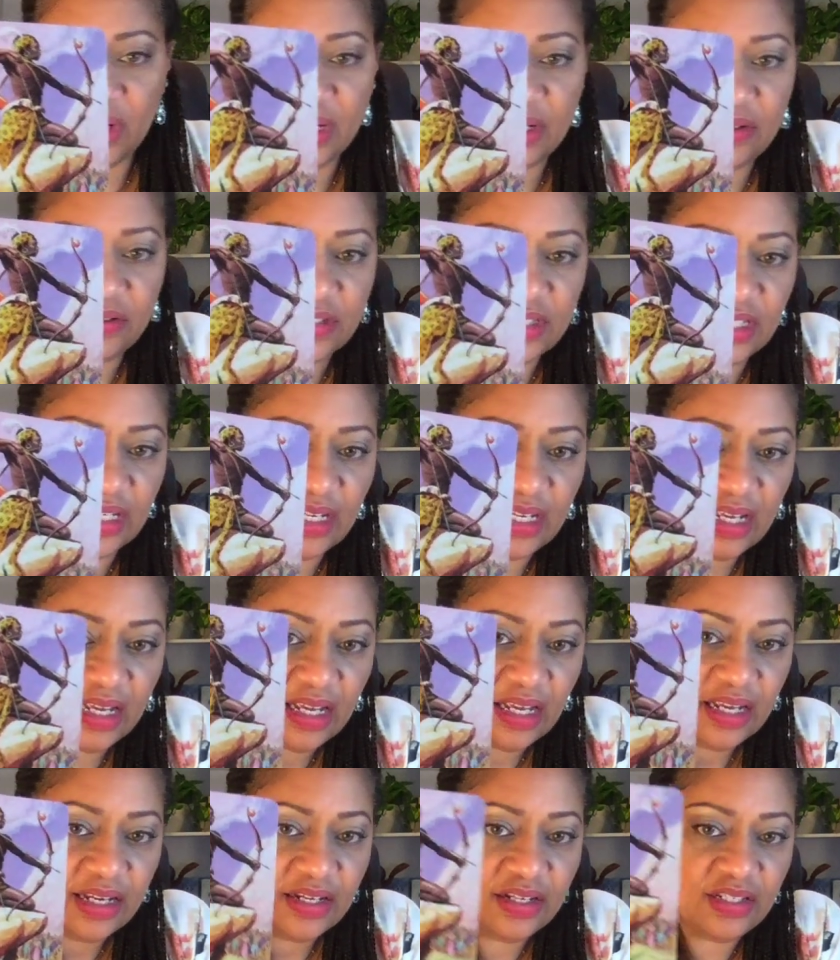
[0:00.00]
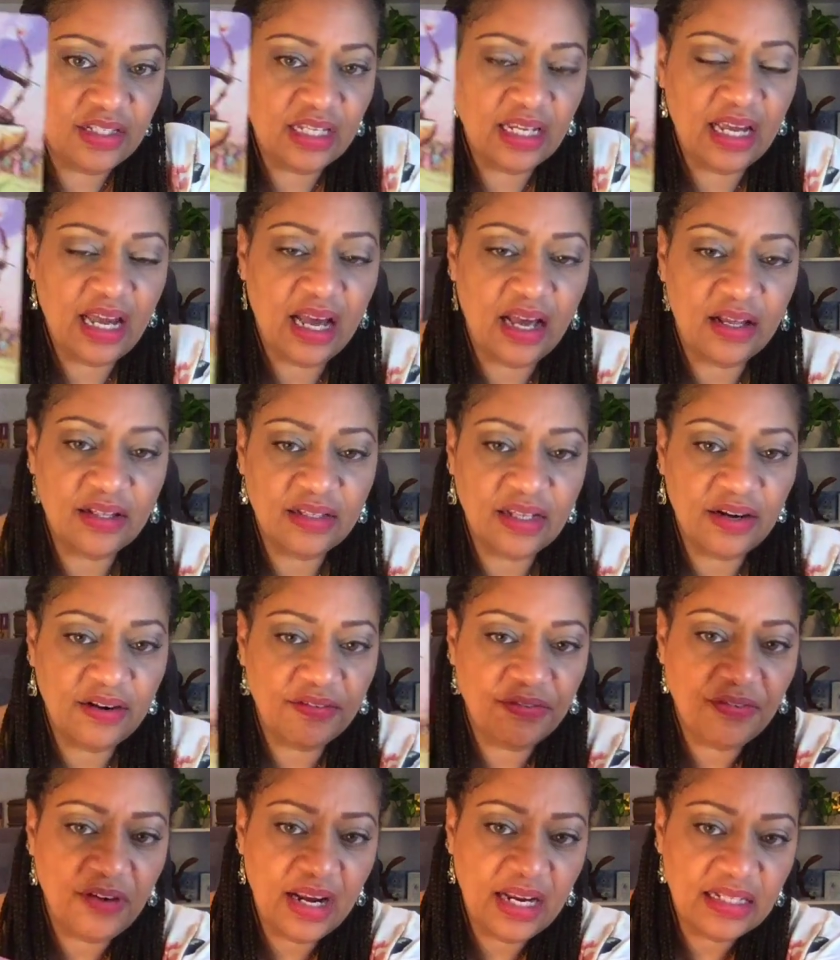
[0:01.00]
energy. You see how they're
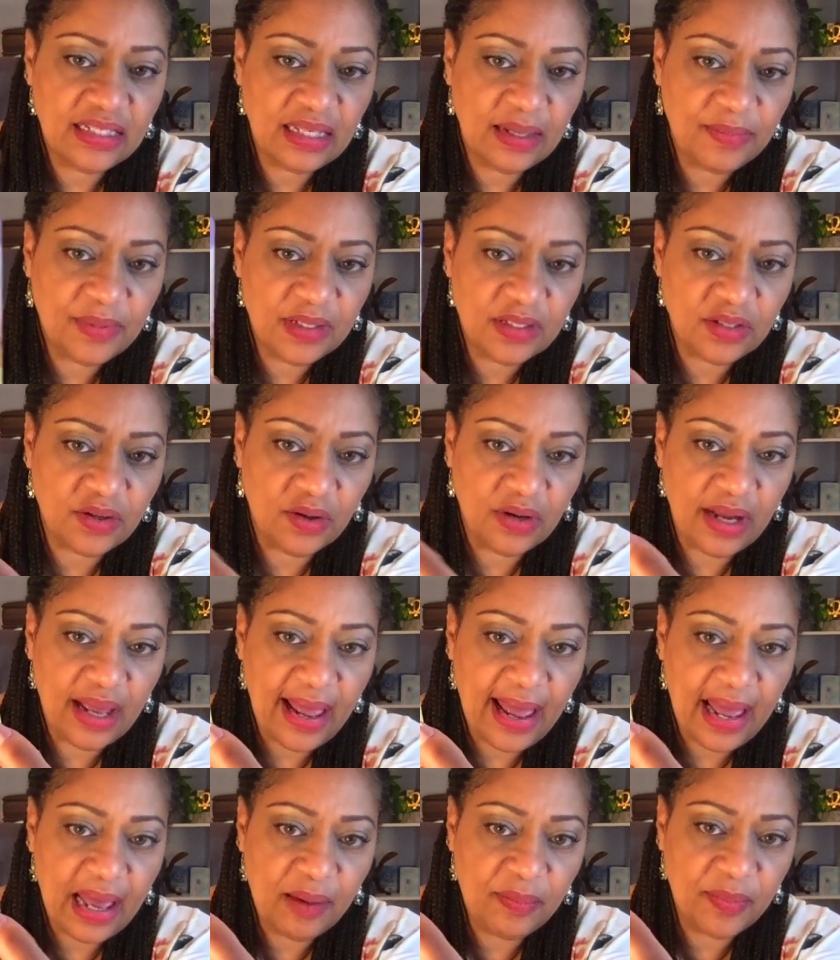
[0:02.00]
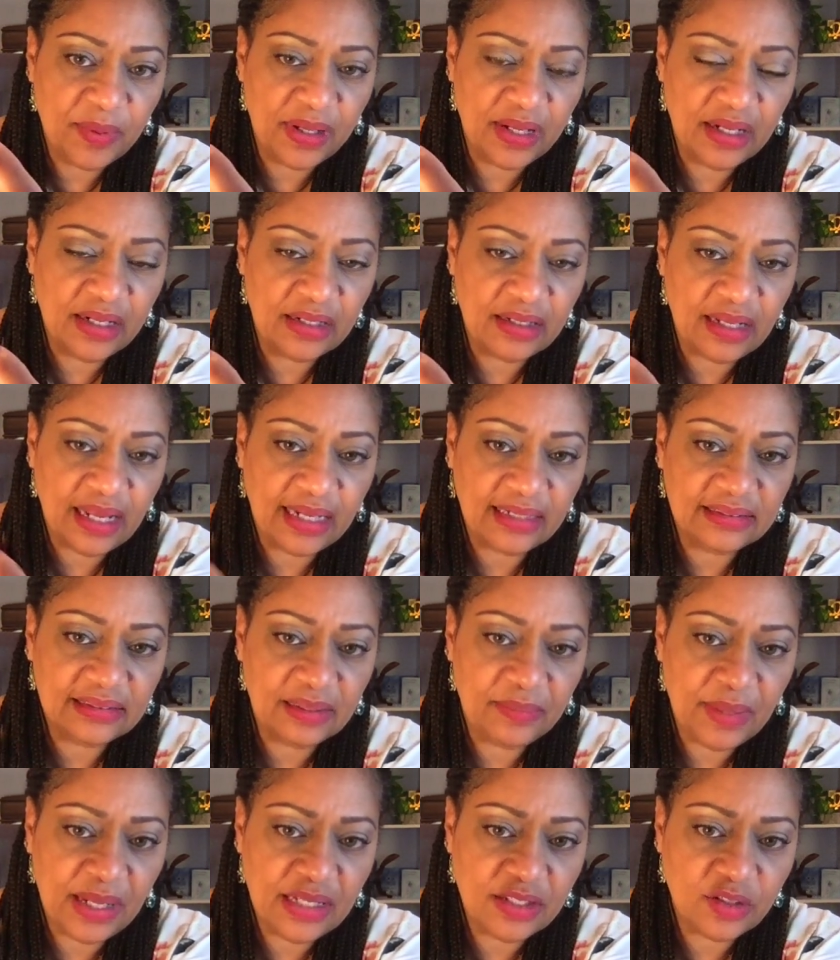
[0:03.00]
afraid something's going to happen, like
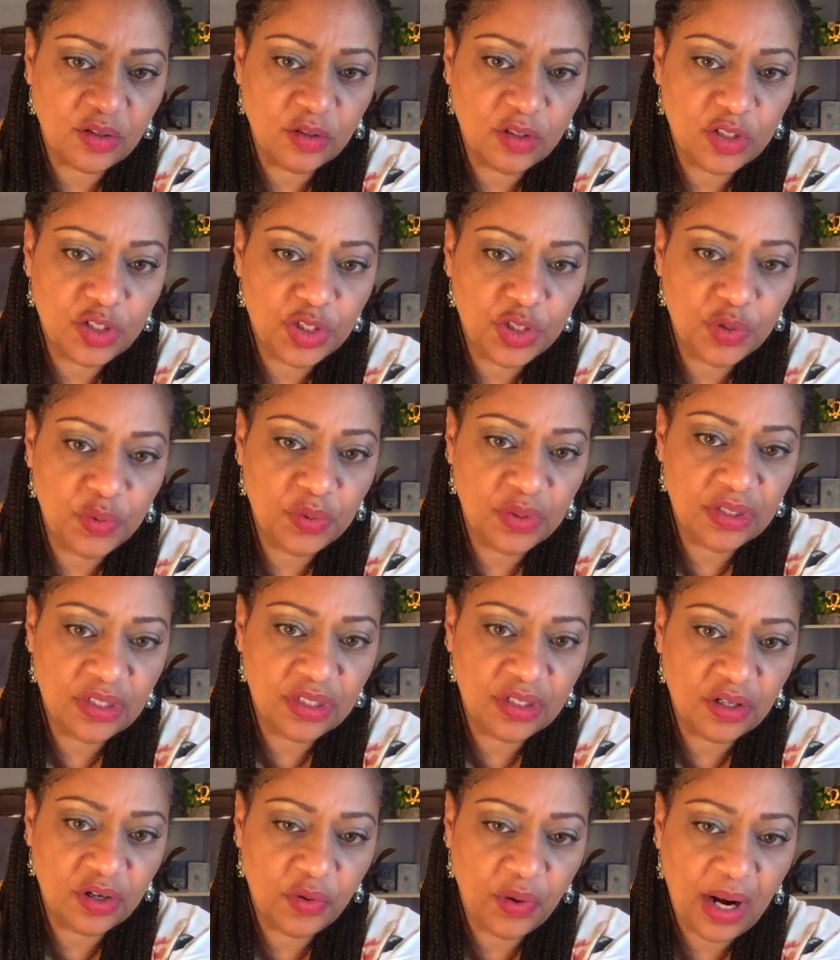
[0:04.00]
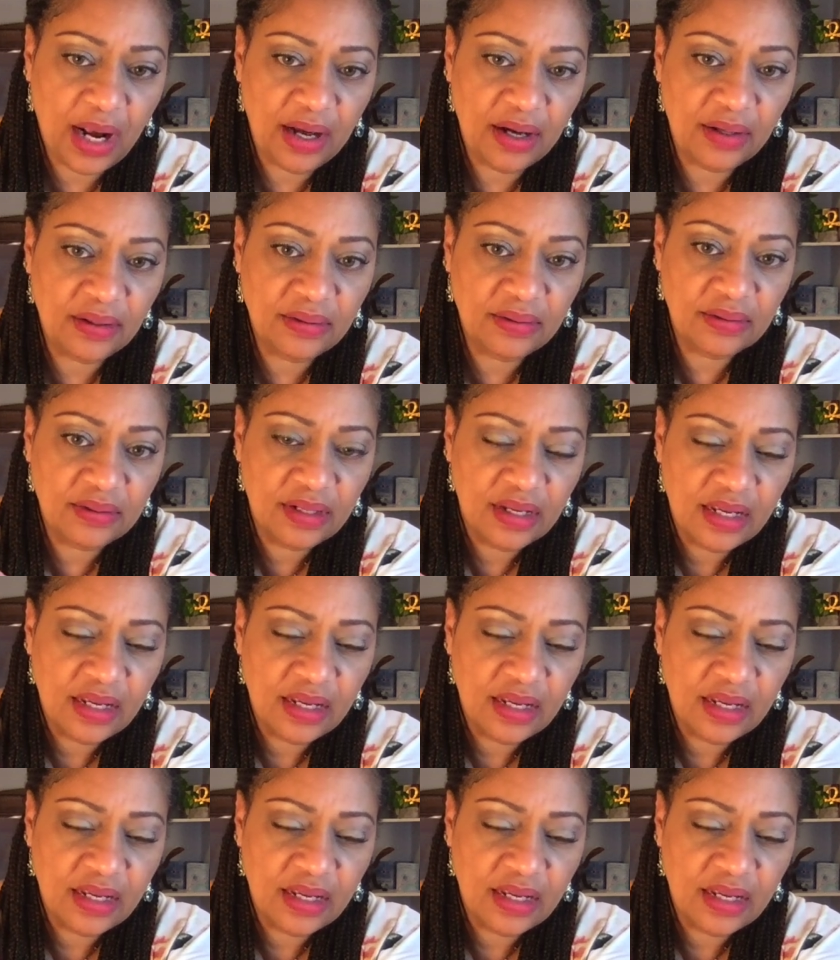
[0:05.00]
somebody's going to shoot into the crowd.